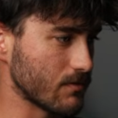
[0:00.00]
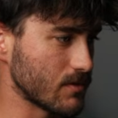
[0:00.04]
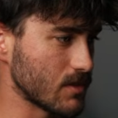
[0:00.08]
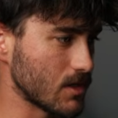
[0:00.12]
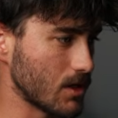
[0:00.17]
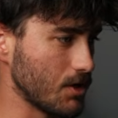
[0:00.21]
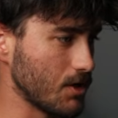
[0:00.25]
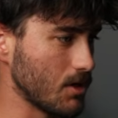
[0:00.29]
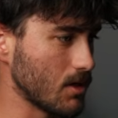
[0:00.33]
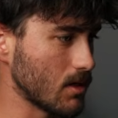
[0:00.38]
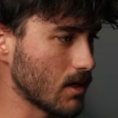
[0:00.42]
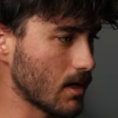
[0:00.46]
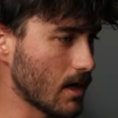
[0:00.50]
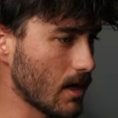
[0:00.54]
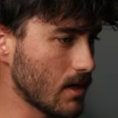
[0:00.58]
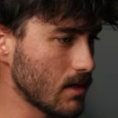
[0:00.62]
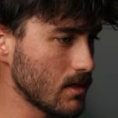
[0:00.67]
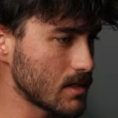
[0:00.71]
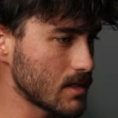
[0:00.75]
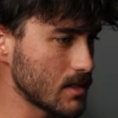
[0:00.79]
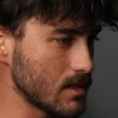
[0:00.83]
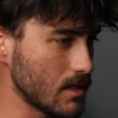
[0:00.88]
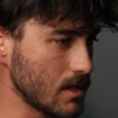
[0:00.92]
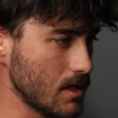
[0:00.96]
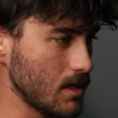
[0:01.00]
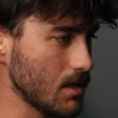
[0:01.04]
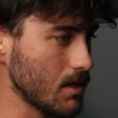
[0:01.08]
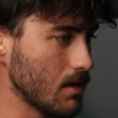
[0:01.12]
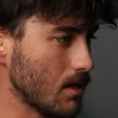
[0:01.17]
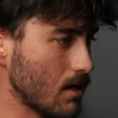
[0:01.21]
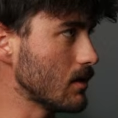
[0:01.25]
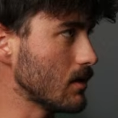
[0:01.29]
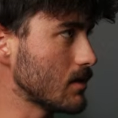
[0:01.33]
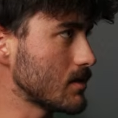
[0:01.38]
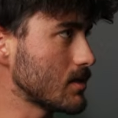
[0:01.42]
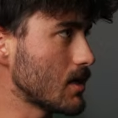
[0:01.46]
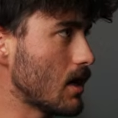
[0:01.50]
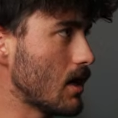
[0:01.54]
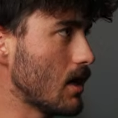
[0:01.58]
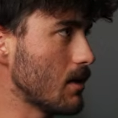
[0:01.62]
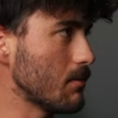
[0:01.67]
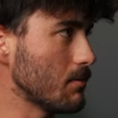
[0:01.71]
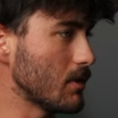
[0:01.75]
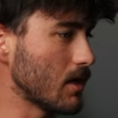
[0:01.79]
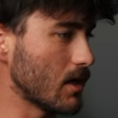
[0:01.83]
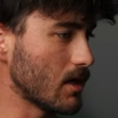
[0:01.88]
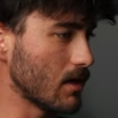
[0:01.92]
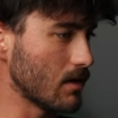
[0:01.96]
So you can kind of see in the
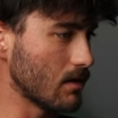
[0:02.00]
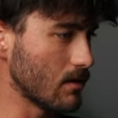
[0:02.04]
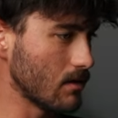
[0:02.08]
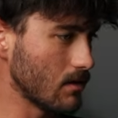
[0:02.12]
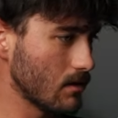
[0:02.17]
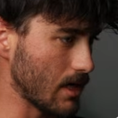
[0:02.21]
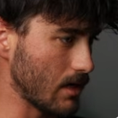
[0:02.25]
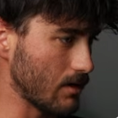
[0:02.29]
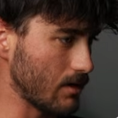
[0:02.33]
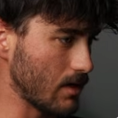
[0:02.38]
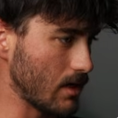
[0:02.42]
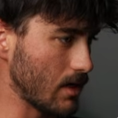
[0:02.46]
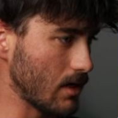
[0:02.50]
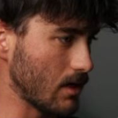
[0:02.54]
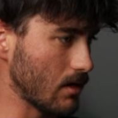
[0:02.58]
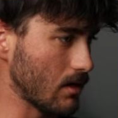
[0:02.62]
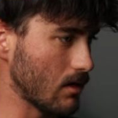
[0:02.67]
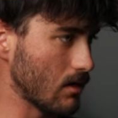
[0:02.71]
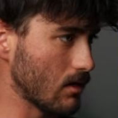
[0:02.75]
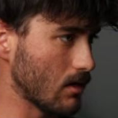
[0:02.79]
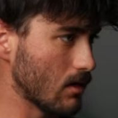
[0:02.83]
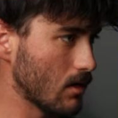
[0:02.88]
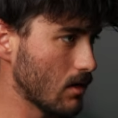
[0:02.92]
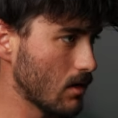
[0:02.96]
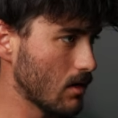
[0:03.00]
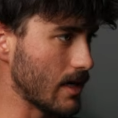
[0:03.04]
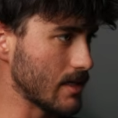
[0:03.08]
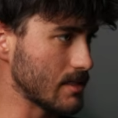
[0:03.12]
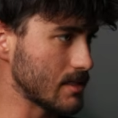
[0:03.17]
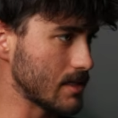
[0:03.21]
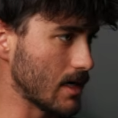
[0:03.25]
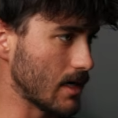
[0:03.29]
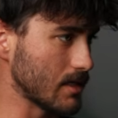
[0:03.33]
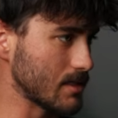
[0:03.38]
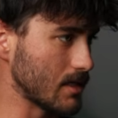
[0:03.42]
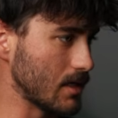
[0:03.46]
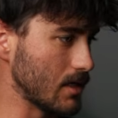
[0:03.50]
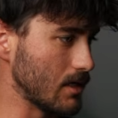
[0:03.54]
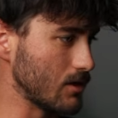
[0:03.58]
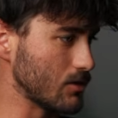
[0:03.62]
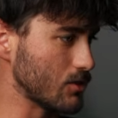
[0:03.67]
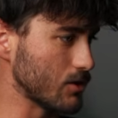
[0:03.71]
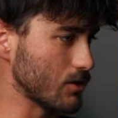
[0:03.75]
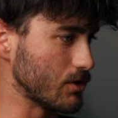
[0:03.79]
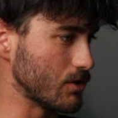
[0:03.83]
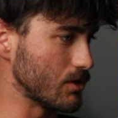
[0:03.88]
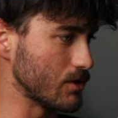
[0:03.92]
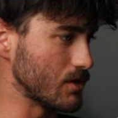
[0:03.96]
timeline down here, I start to
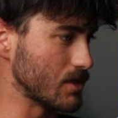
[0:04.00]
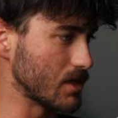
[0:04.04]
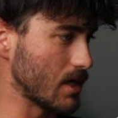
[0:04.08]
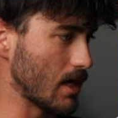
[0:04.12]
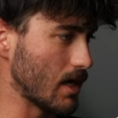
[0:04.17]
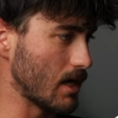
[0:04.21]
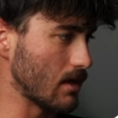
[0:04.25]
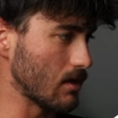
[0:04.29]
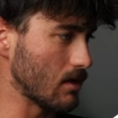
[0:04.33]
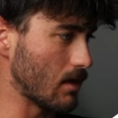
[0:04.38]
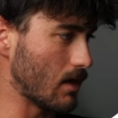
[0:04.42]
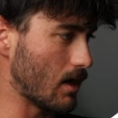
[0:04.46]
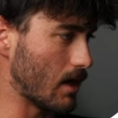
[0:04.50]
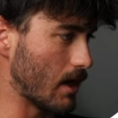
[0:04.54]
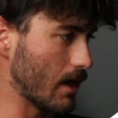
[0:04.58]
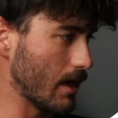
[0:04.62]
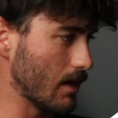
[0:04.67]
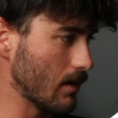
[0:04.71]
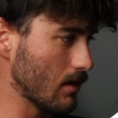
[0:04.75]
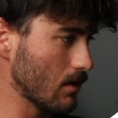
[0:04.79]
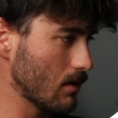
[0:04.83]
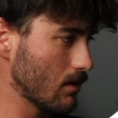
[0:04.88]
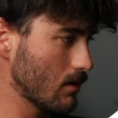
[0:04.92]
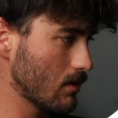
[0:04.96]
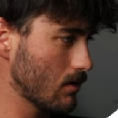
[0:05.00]
introduce that light,